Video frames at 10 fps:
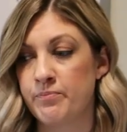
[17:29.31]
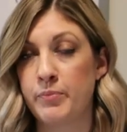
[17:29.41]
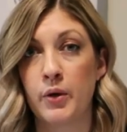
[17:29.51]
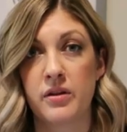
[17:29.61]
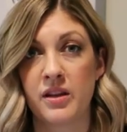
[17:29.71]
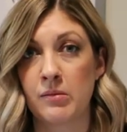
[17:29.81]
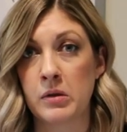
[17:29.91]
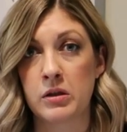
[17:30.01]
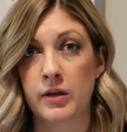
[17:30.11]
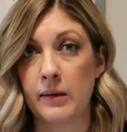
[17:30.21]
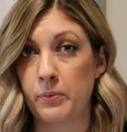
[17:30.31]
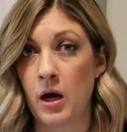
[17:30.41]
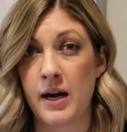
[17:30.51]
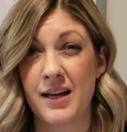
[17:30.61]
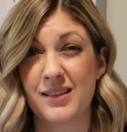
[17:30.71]
both of them are great
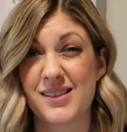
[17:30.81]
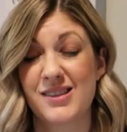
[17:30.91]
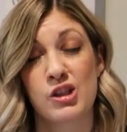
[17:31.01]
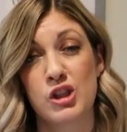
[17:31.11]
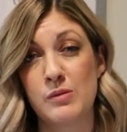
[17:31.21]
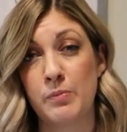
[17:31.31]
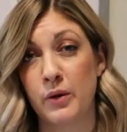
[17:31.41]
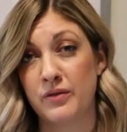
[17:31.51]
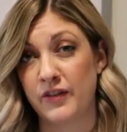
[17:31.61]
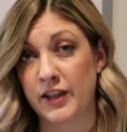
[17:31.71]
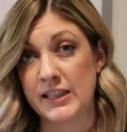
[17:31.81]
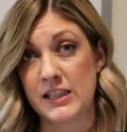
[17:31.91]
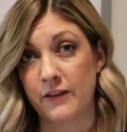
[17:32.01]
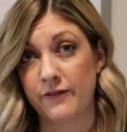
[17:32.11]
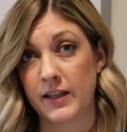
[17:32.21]
products. They're just both very
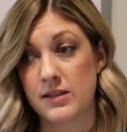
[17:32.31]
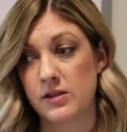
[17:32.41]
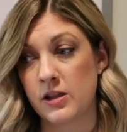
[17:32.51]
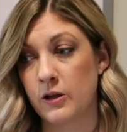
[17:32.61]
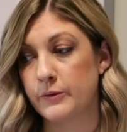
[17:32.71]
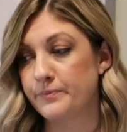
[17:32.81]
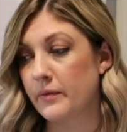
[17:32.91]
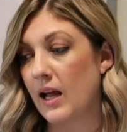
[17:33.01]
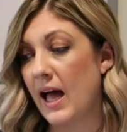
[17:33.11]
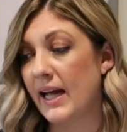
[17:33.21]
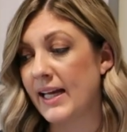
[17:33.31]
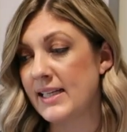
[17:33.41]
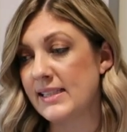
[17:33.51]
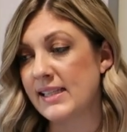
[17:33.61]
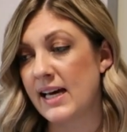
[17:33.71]
different. So I had
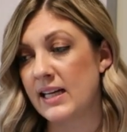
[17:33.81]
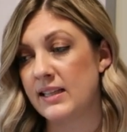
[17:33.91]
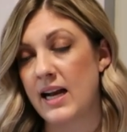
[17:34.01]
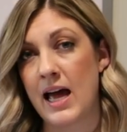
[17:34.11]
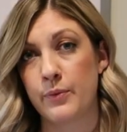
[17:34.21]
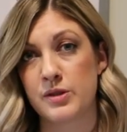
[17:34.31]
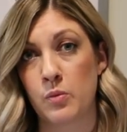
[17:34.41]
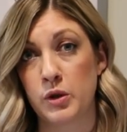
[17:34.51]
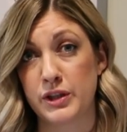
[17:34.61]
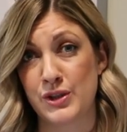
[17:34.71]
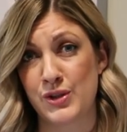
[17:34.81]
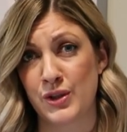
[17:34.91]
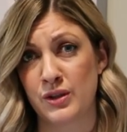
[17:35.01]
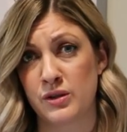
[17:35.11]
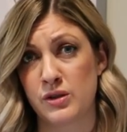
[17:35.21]
decided that I was more
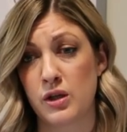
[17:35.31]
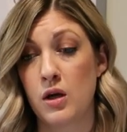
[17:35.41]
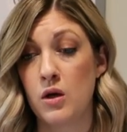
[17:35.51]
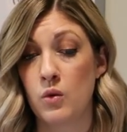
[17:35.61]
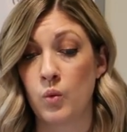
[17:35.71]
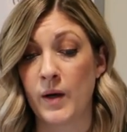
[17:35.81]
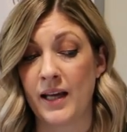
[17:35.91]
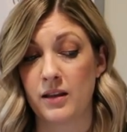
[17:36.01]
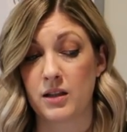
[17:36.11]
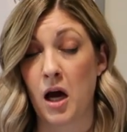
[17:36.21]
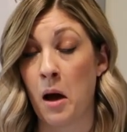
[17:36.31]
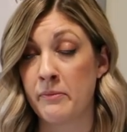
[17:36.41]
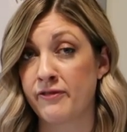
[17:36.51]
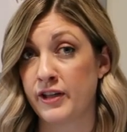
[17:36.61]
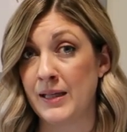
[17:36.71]
concerned with
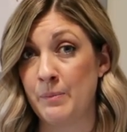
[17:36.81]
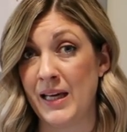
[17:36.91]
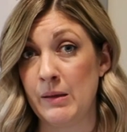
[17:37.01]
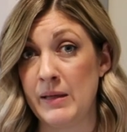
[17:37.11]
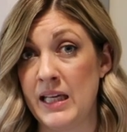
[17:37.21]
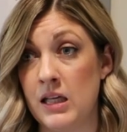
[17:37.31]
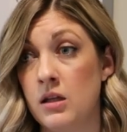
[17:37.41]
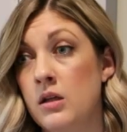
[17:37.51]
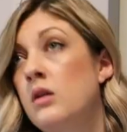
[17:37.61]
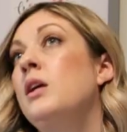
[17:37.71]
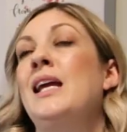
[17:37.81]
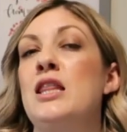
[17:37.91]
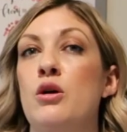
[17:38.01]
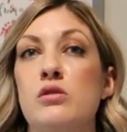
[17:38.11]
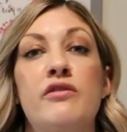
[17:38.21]
comforting baby
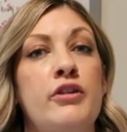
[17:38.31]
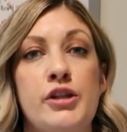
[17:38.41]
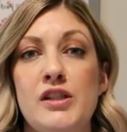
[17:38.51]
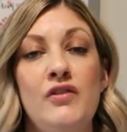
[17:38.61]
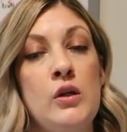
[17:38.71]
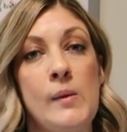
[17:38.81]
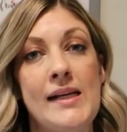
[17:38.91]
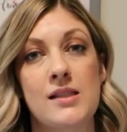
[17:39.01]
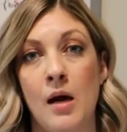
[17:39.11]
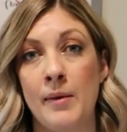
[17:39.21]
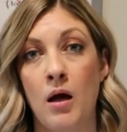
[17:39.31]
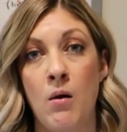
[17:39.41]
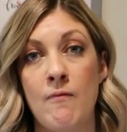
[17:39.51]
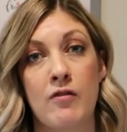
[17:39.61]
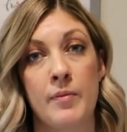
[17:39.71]
in those first few weeks coming
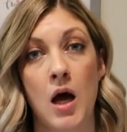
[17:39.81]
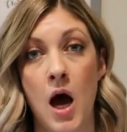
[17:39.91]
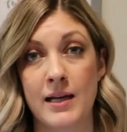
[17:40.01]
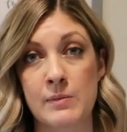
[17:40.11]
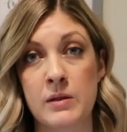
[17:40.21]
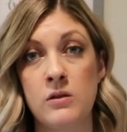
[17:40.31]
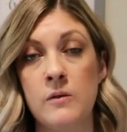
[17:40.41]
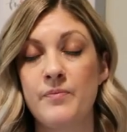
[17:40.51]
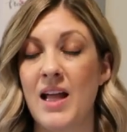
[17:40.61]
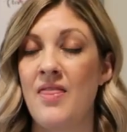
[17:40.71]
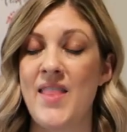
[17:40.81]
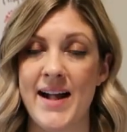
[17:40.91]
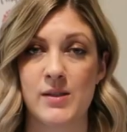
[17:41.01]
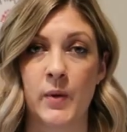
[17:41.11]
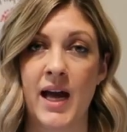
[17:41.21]
home from the hospital, and
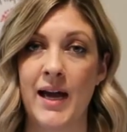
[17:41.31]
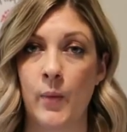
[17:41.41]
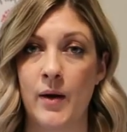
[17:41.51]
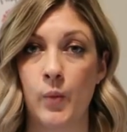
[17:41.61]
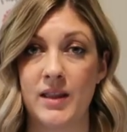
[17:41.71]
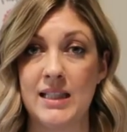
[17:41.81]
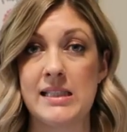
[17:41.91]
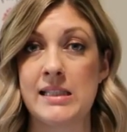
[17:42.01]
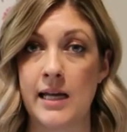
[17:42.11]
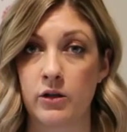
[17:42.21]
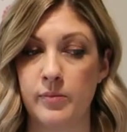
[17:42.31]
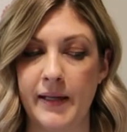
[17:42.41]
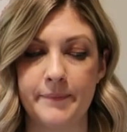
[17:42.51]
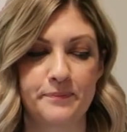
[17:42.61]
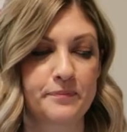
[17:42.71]
that's why I went with the Snuggle Me.